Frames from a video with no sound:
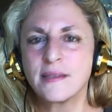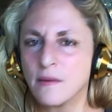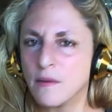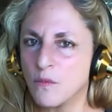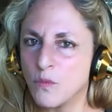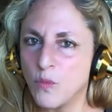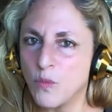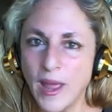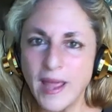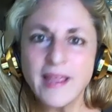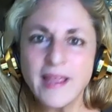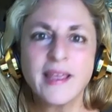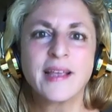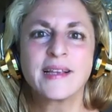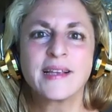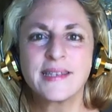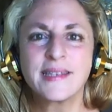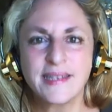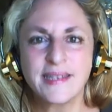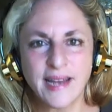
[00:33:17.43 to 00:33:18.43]
waking
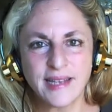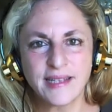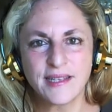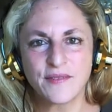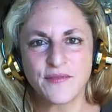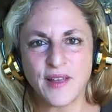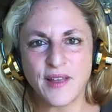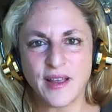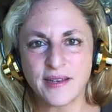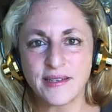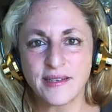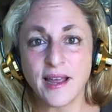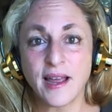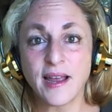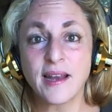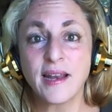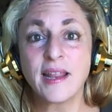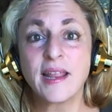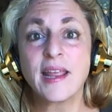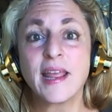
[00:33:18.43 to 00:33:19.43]
states of
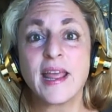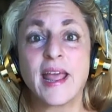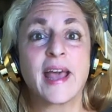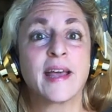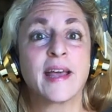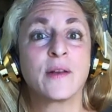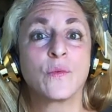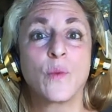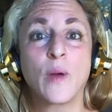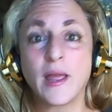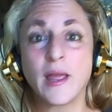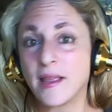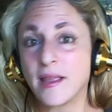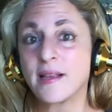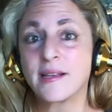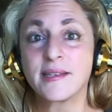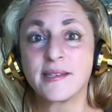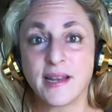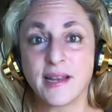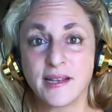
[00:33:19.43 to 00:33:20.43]
anxiety and waking
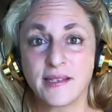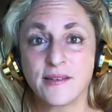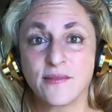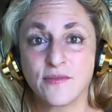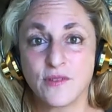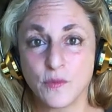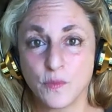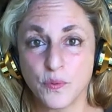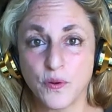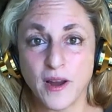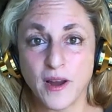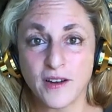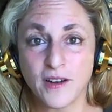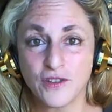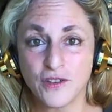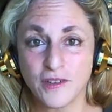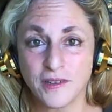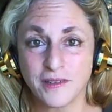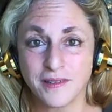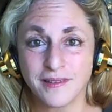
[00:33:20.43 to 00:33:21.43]
states of
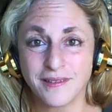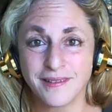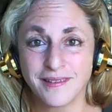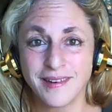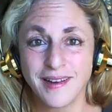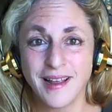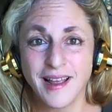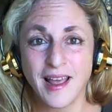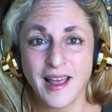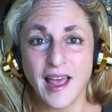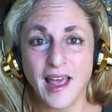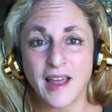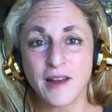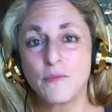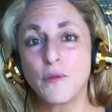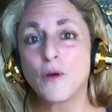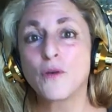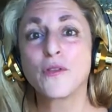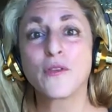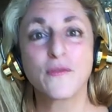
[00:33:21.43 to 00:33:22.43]
depression. And
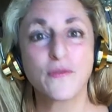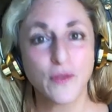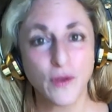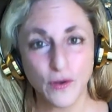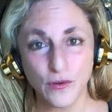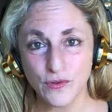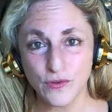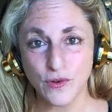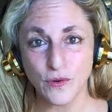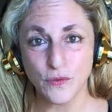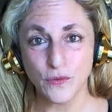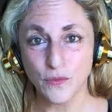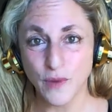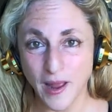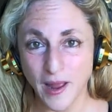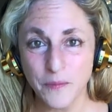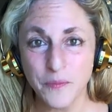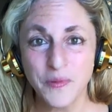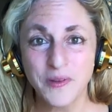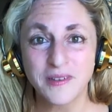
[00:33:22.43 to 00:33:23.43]
both of those are
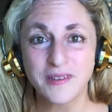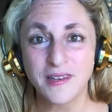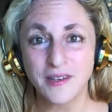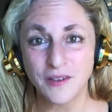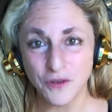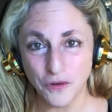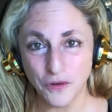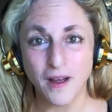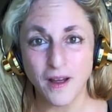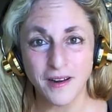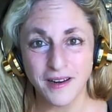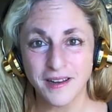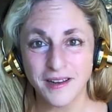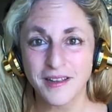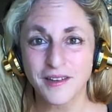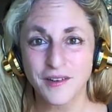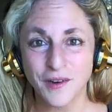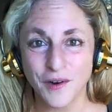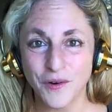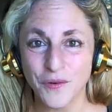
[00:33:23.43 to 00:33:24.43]
rampant and chronic
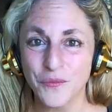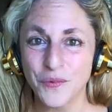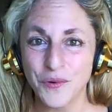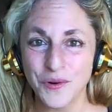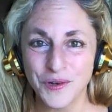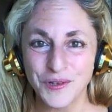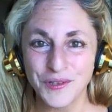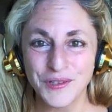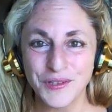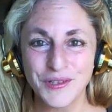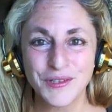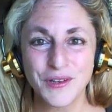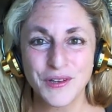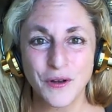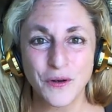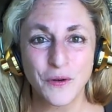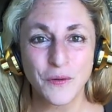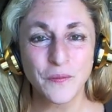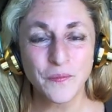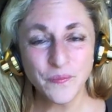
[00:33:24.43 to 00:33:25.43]
in our world.
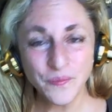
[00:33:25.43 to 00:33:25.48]
So